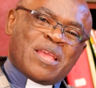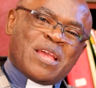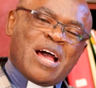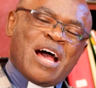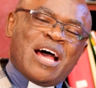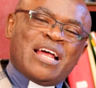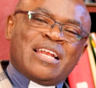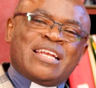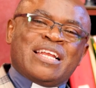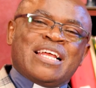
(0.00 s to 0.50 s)

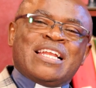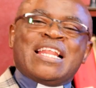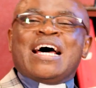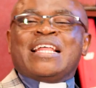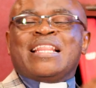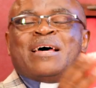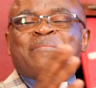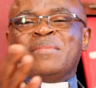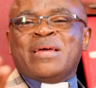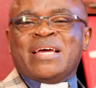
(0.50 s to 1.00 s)
And the
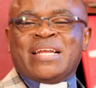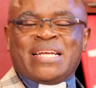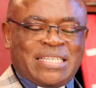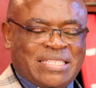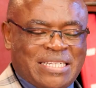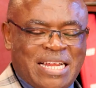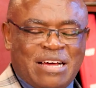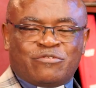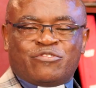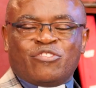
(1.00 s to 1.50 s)
other
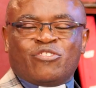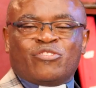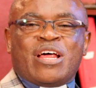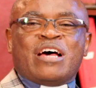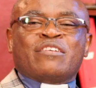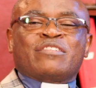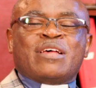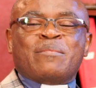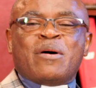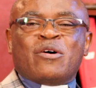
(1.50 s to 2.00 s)
Marys, they have told
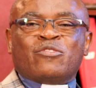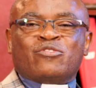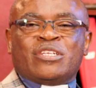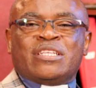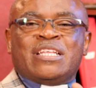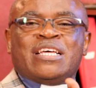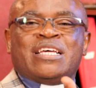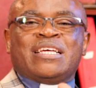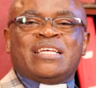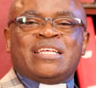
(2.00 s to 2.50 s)
us about
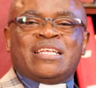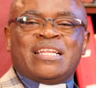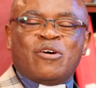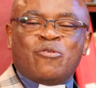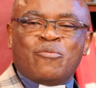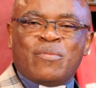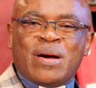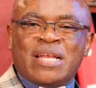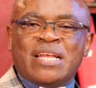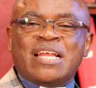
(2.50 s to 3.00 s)
the
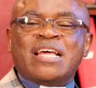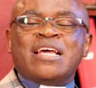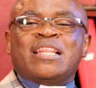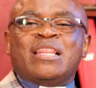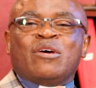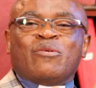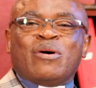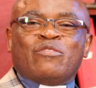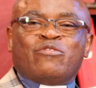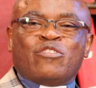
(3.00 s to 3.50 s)
woman,
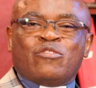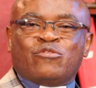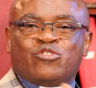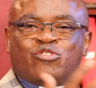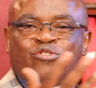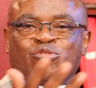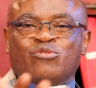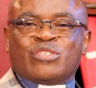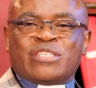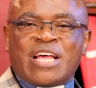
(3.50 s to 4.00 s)
the wife of
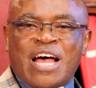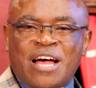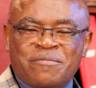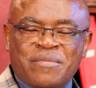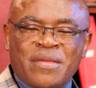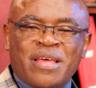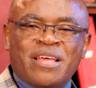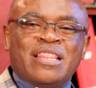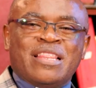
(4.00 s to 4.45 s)
Chusa,